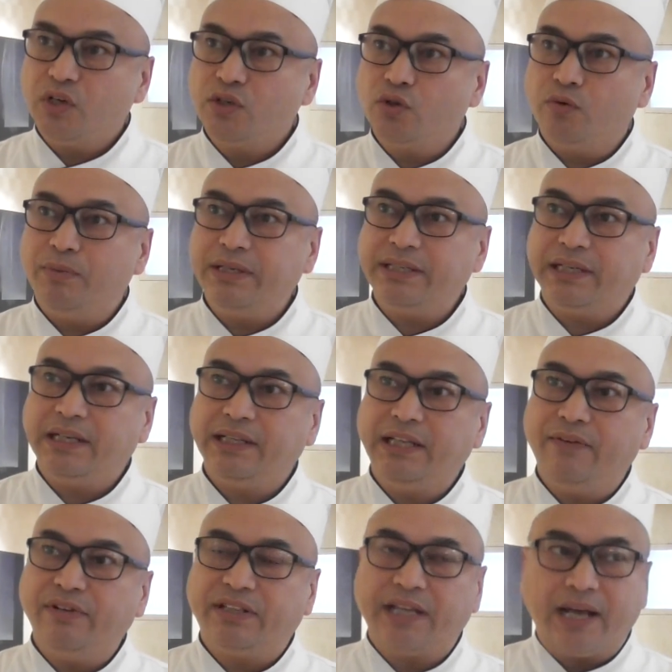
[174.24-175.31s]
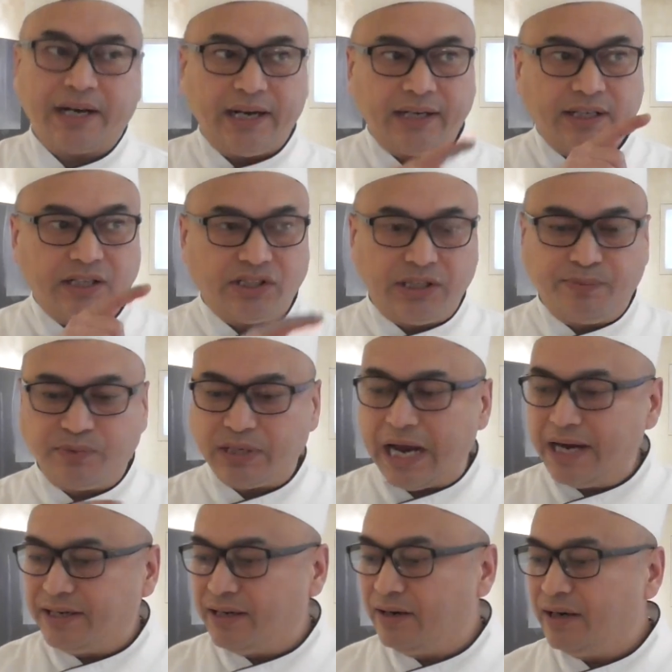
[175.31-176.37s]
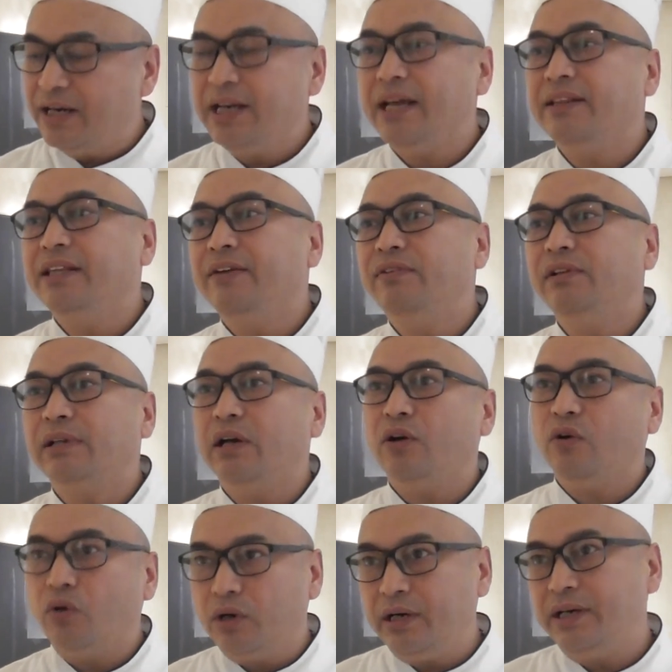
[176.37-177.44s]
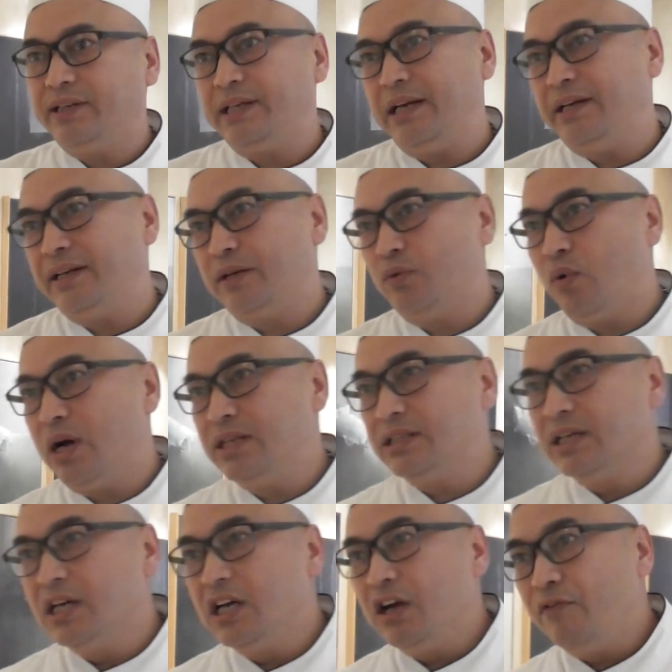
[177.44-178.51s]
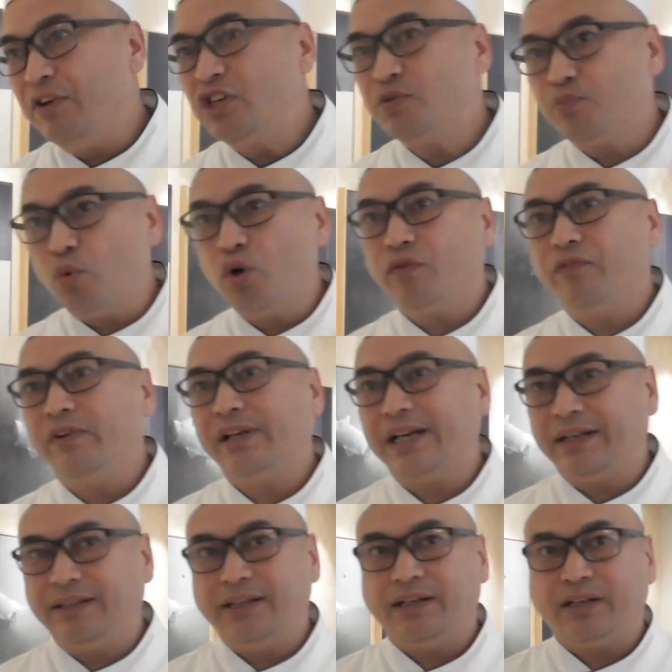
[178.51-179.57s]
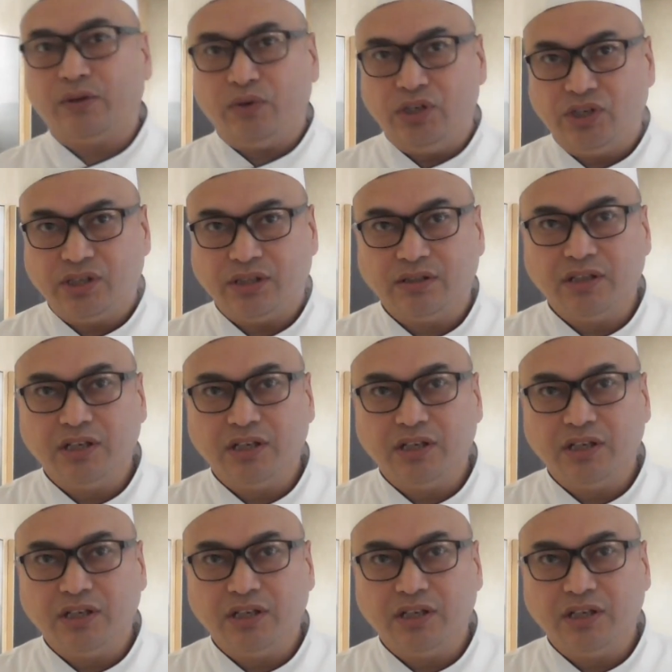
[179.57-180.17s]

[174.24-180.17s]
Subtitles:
So basically they will target the ship's itinerary and they will already tell in advance which port will get the requisition.